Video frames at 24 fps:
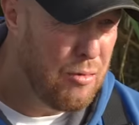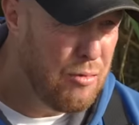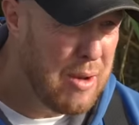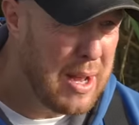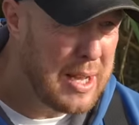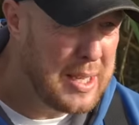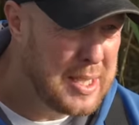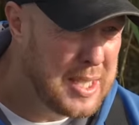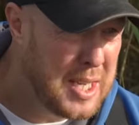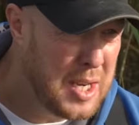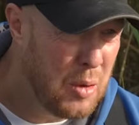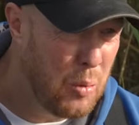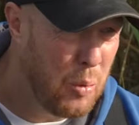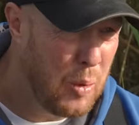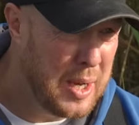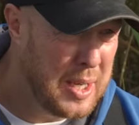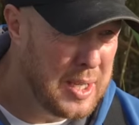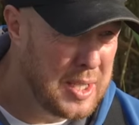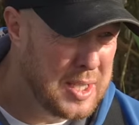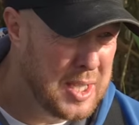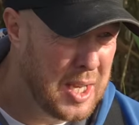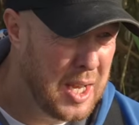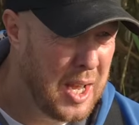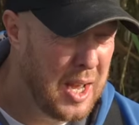reds in the
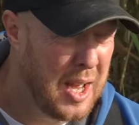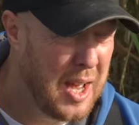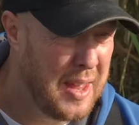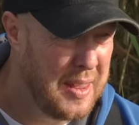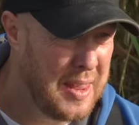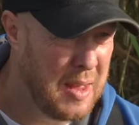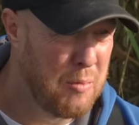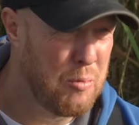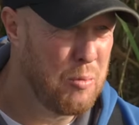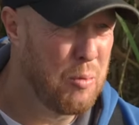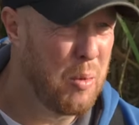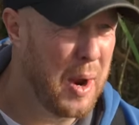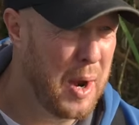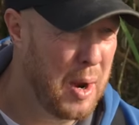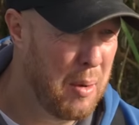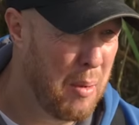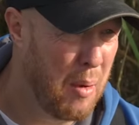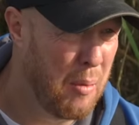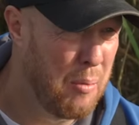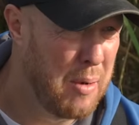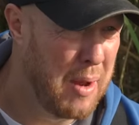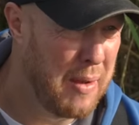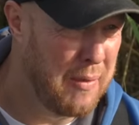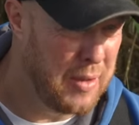winter, and then when I'm
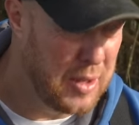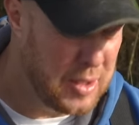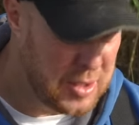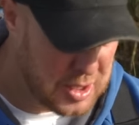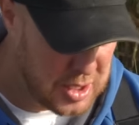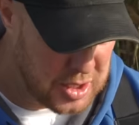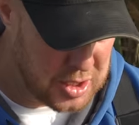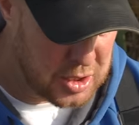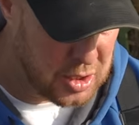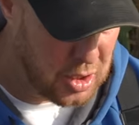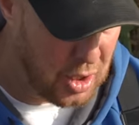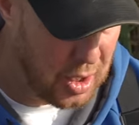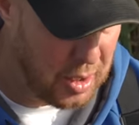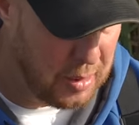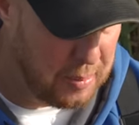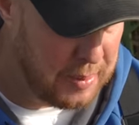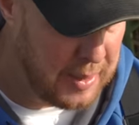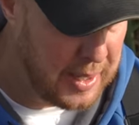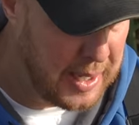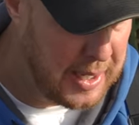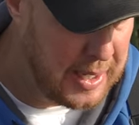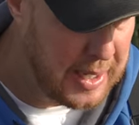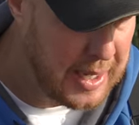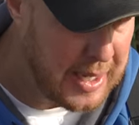on rivers, it's got to
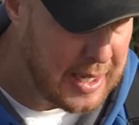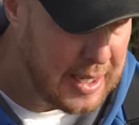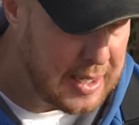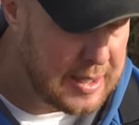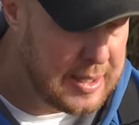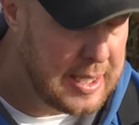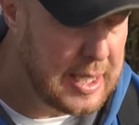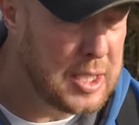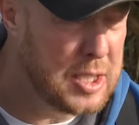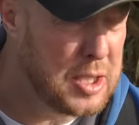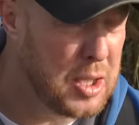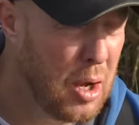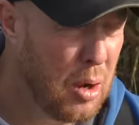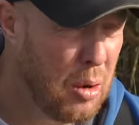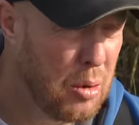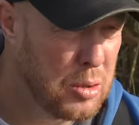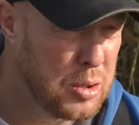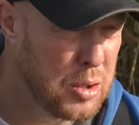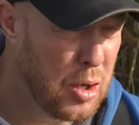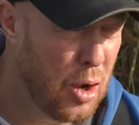be discos